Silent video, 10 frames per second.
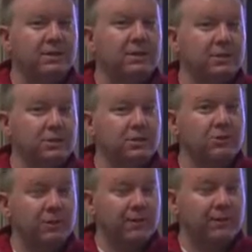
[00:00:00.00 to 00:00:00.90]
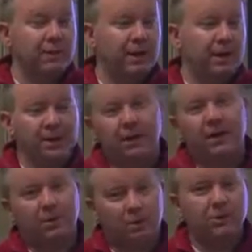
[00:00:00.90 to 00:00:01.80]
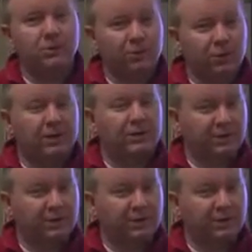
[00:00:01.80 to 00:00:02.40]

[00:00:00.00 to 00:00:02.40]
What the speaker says: then the solution you have in mind, once you create